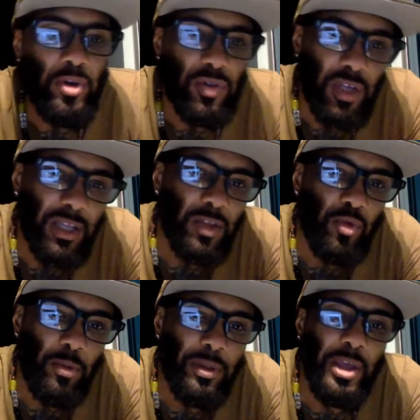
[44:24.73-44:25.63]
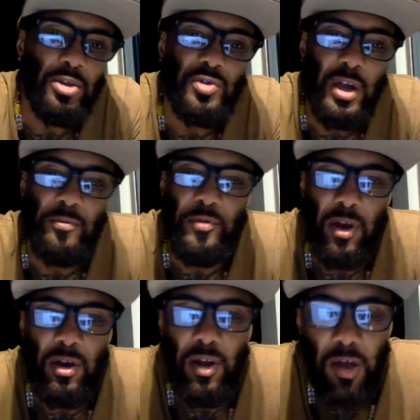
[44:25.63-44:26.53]
you see these women that you're trying to fall
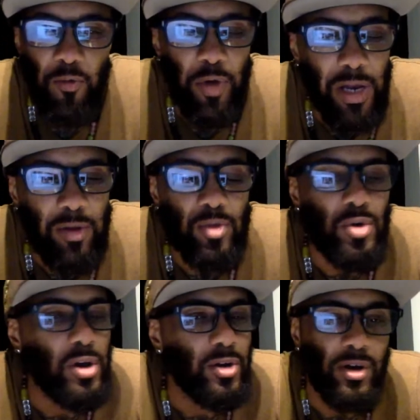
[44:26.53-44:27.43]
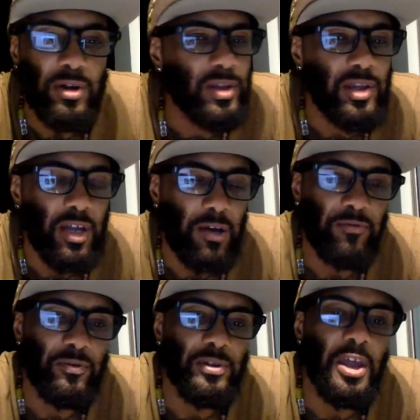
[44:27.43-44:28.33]
in love with and do all of the stuff,
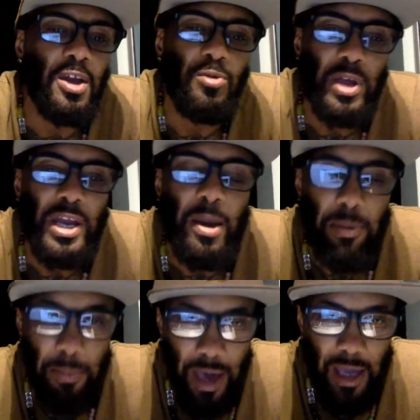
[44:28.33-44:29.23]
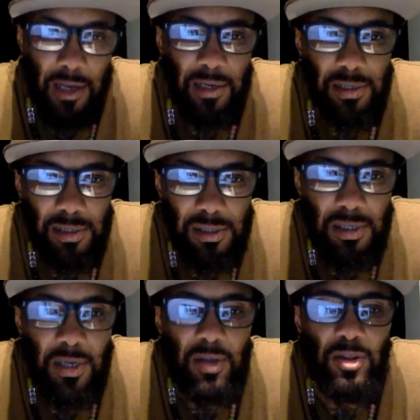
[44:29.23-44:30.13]
they already have a man
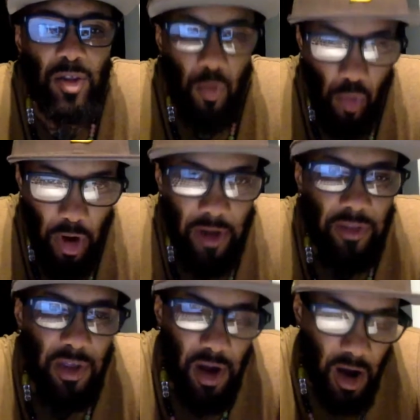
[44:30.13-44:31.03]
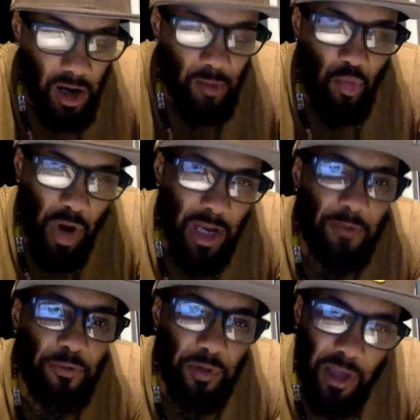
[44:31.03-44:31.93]
somewhere in the yard
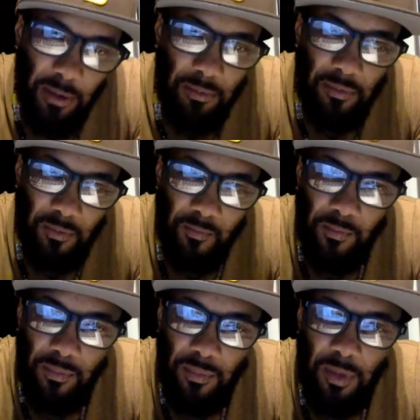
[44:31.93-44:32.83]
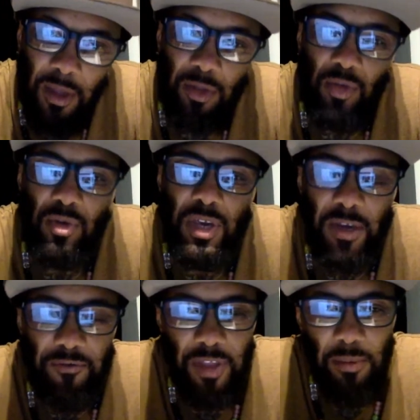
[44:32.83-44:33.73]
waiting for them to
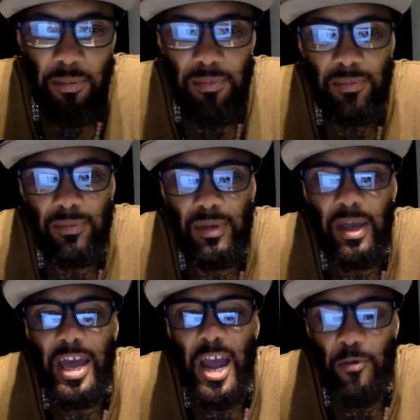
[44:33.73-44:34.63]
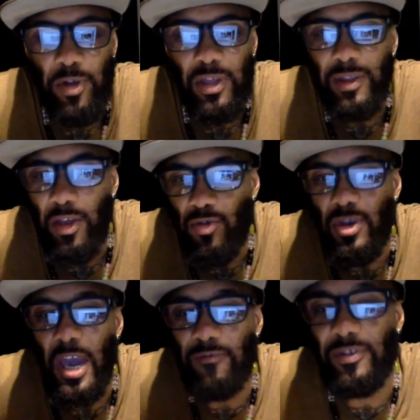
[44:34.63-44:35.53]
give them everything that you
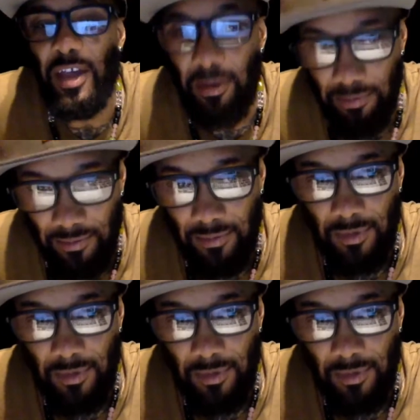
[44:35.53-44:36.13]
gave them.